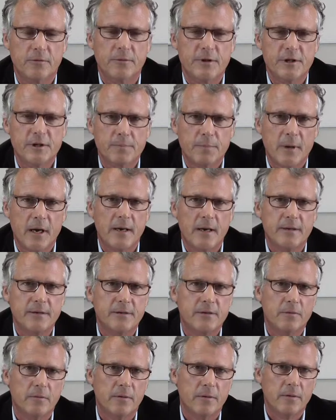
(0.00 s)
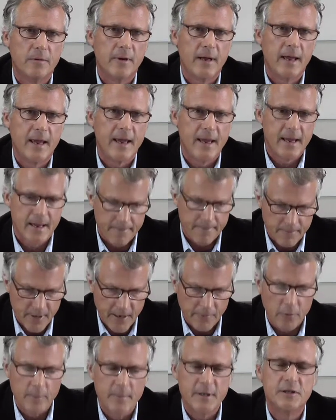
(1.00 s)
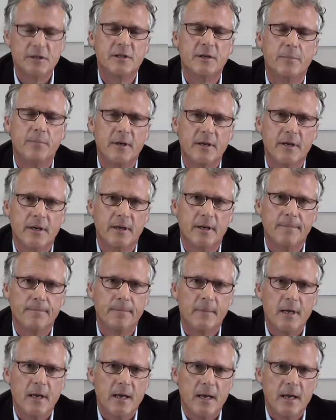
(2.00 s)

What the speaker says: respond to a government subpoena